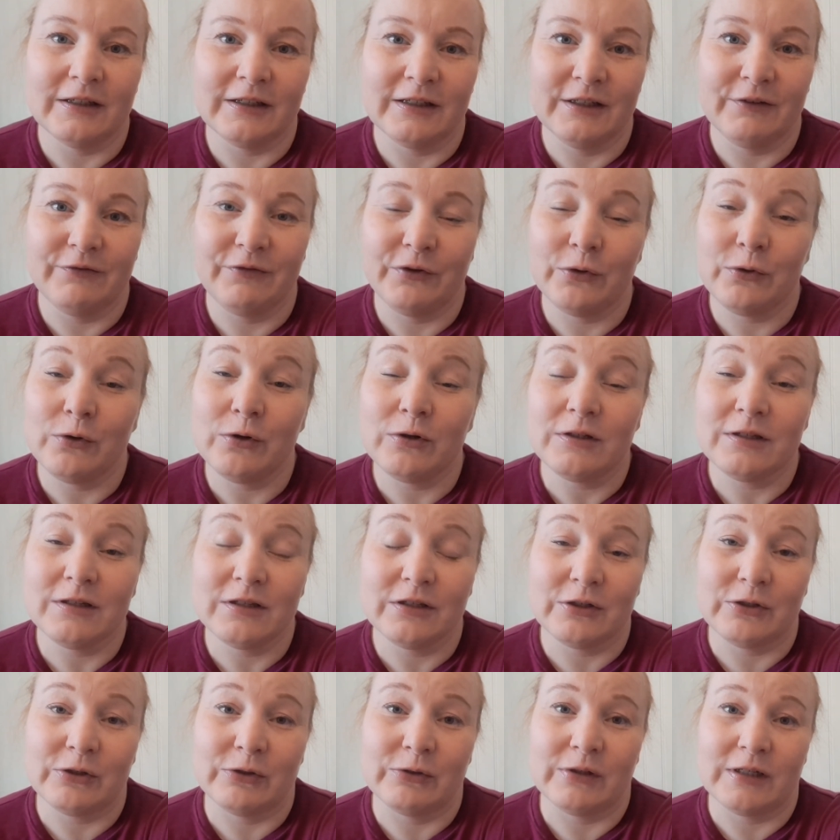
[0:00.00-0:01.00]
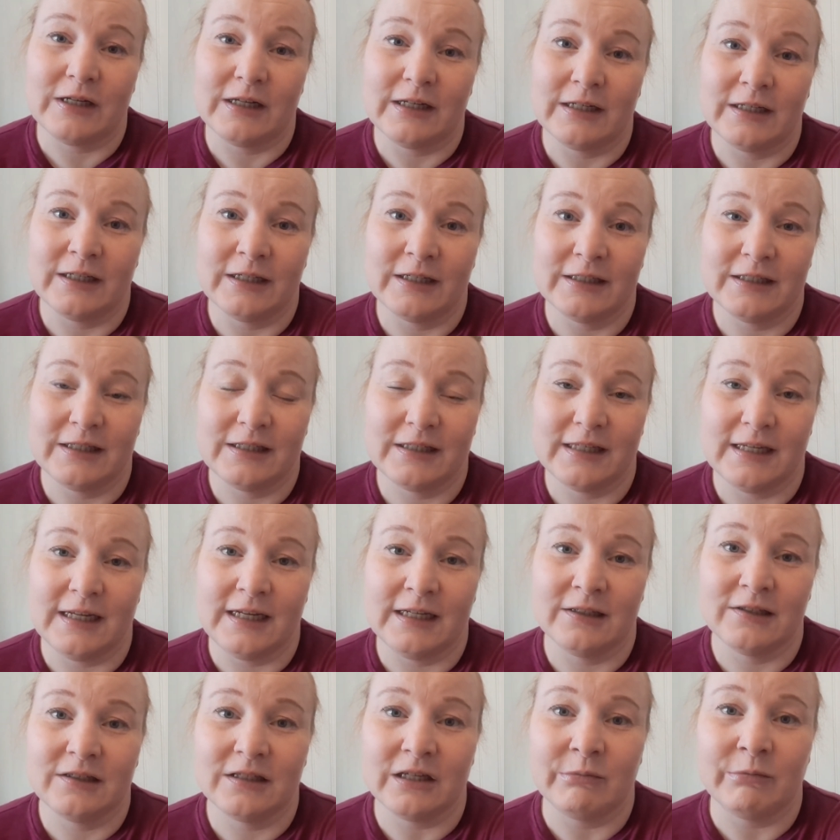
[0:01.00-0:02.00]
If you also
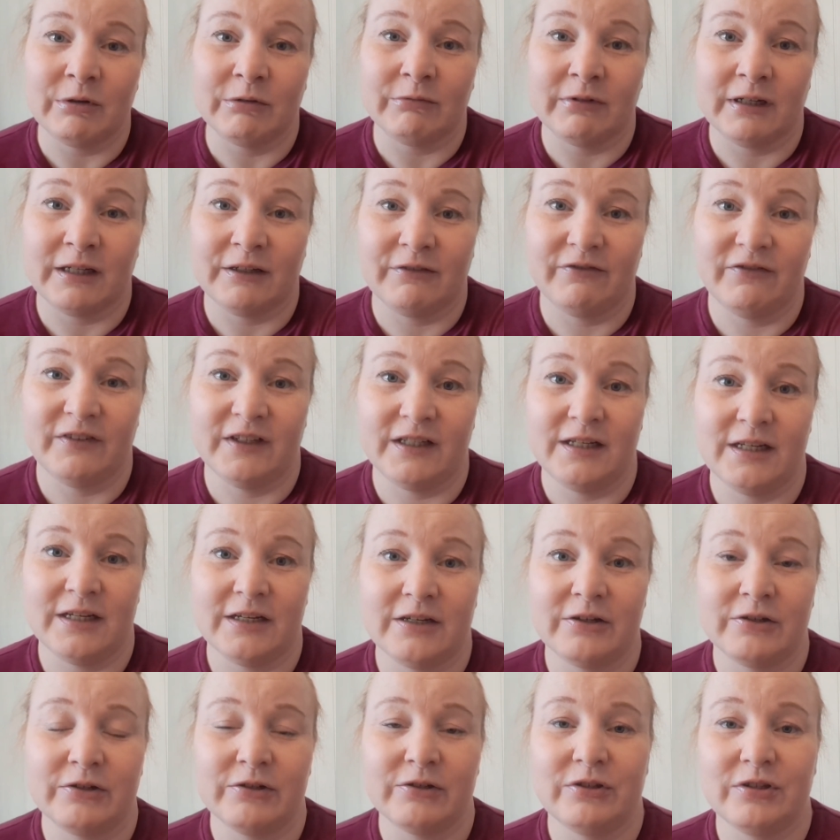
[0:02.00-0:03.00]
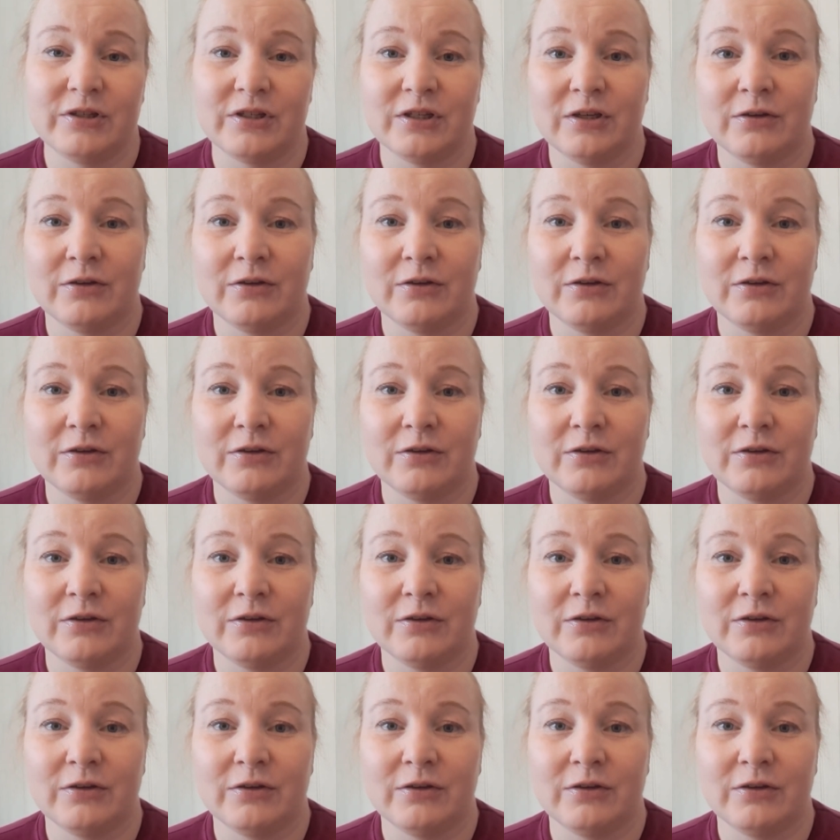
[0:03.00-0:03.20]
seen some of my videos,